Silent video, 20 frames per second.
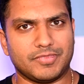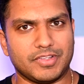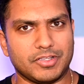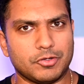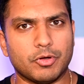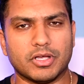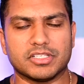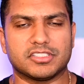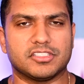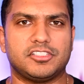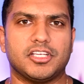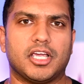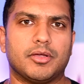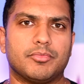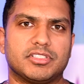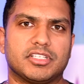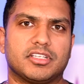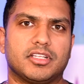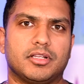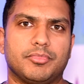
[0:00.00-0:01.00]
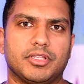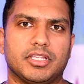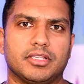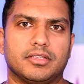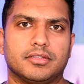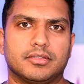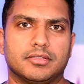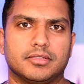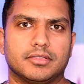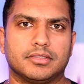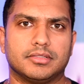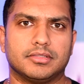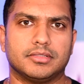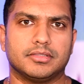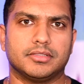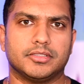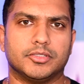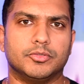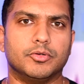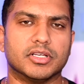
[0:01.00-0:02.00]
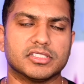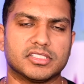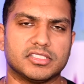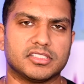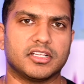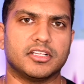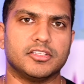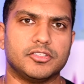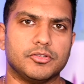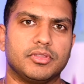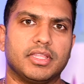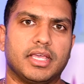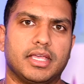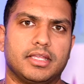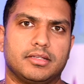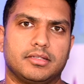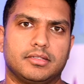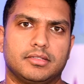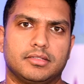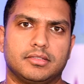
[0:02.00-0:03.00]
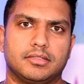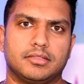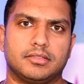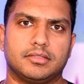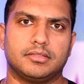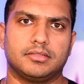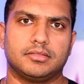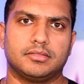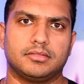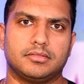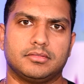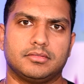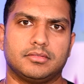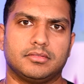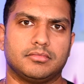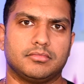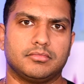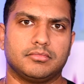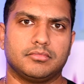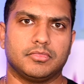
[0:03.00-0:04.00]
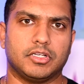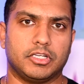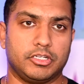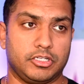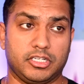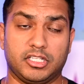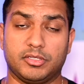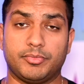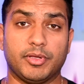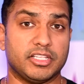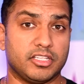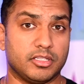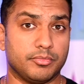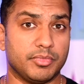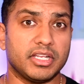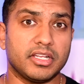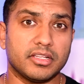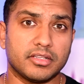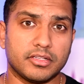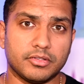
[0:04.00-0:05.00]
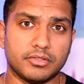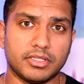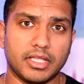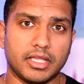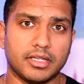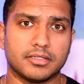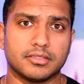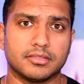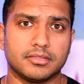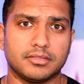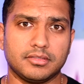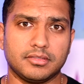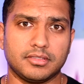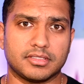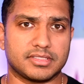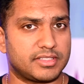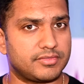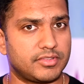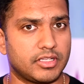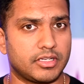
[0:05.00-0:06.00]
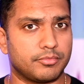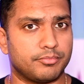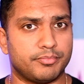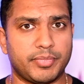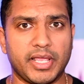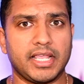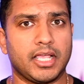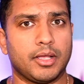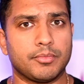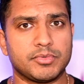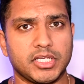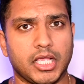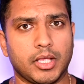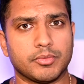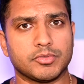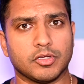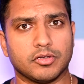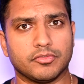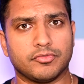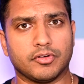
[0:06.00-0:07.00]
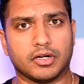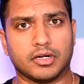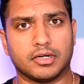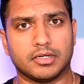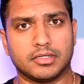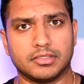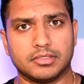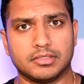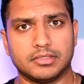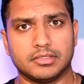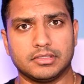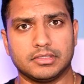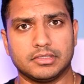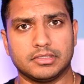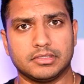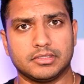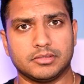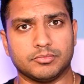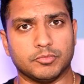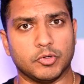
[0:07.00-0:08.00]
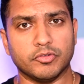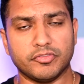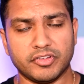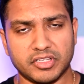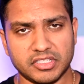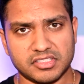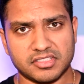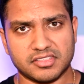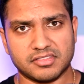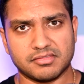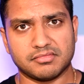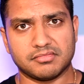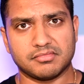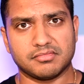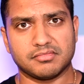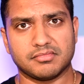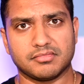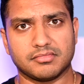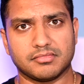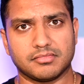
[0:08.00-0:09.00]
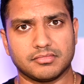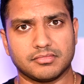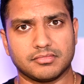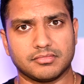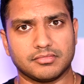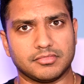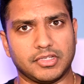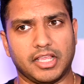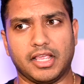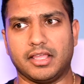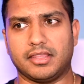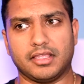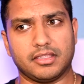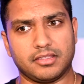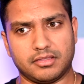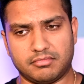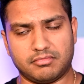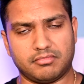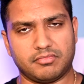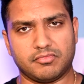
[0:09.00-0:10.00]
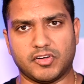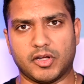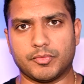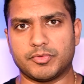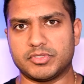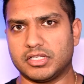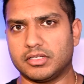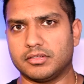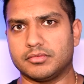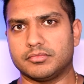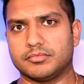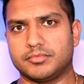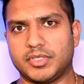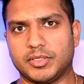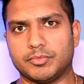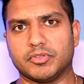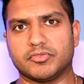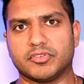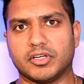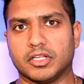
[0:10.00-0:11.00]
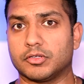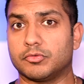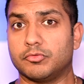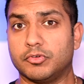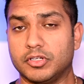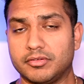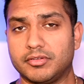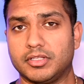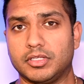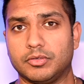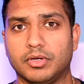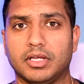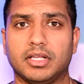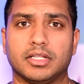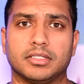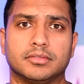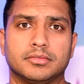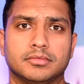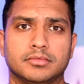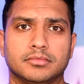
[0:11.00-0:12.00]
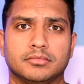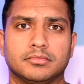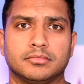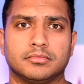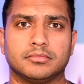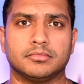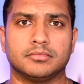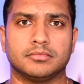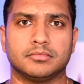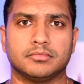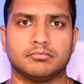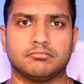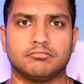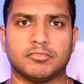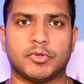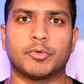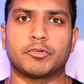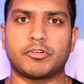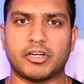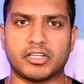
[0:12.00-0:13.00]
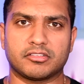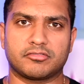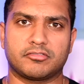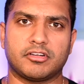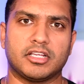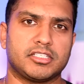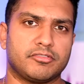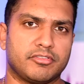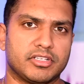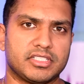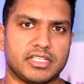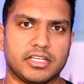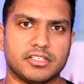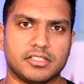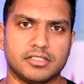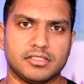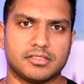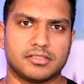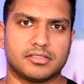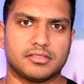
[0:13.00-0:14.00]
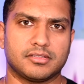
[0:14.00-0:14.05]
who else's job is it going to be? Who else is going to do that? Are you going to depend on the media to do that? Because they've done a bang-up job so far. Movies? Yeah, they represent people of color really, really well. Remember Crazy Rich Asians?